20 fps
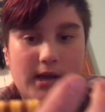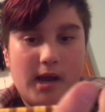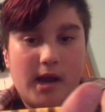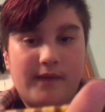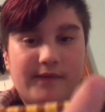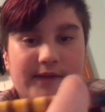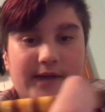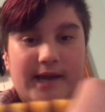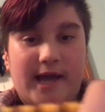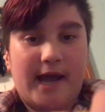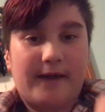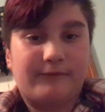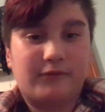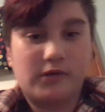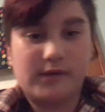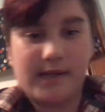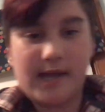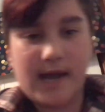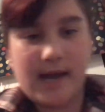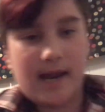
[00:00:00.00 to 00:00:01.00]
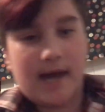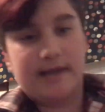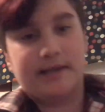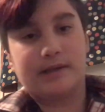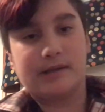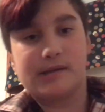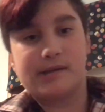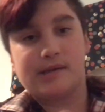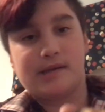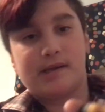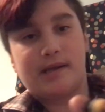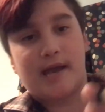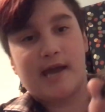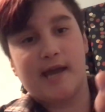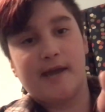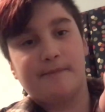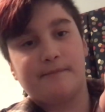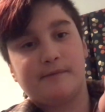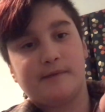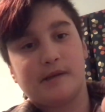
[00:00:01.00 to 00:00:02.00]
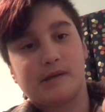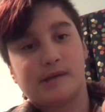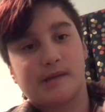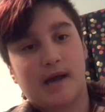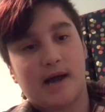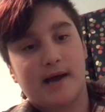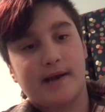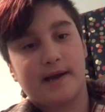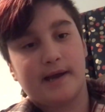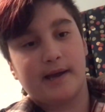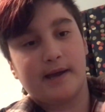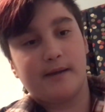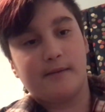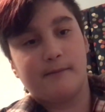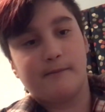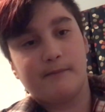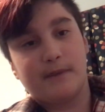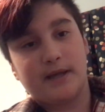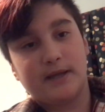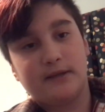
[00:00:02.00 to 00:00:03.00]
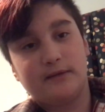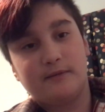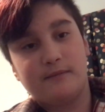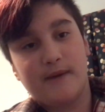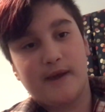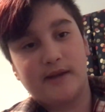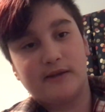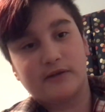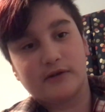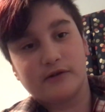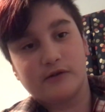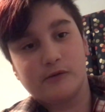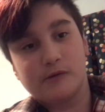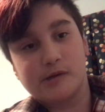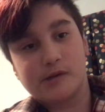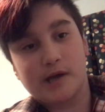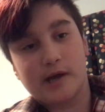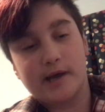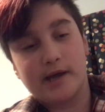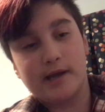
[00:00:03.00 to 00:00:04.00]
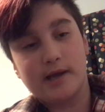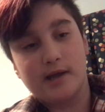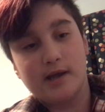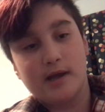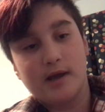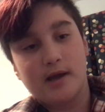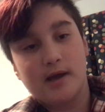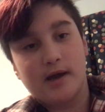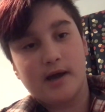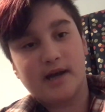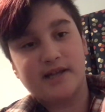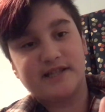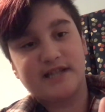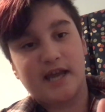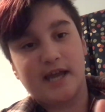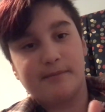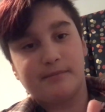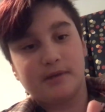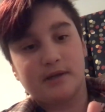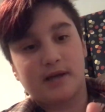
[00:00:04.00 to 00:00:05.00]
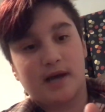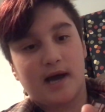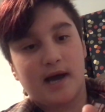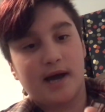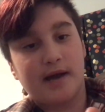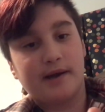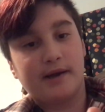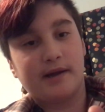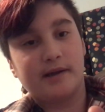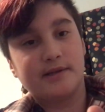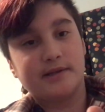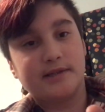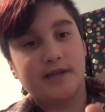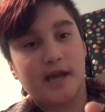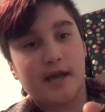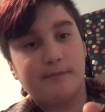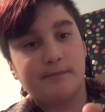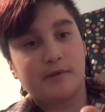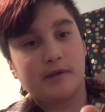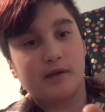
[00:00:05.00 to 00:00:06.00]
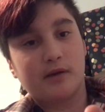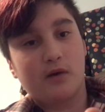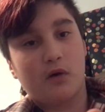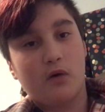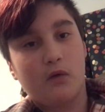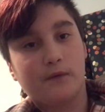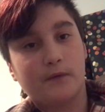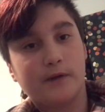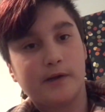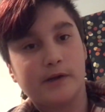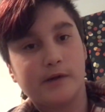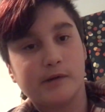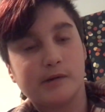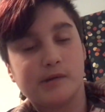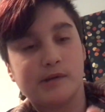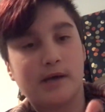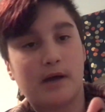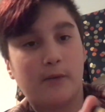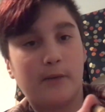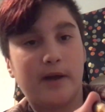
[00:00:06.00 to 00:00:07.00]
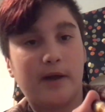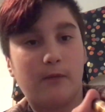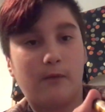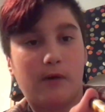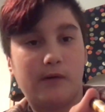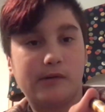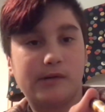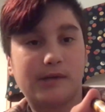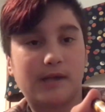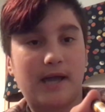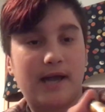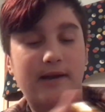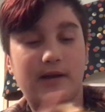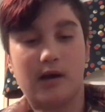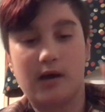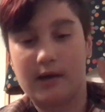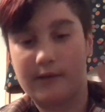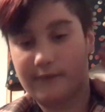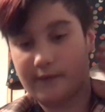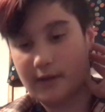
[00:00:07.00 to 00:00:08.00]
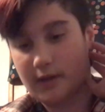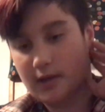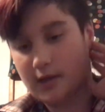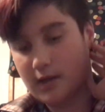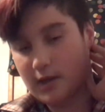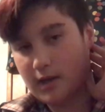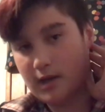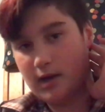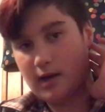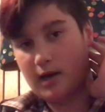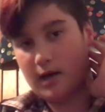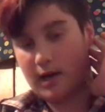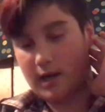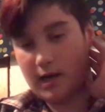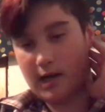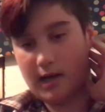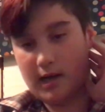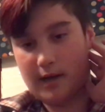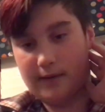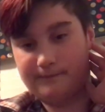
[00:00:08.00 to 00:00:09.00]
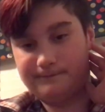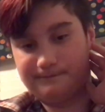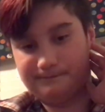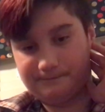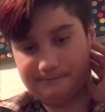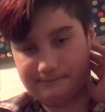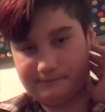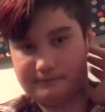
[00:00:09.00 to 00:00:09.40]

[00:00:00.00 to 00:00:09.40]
and then after that I just taped this on. I made sure it was tight. I taped it on, taped it over here so that way it won't slide off. And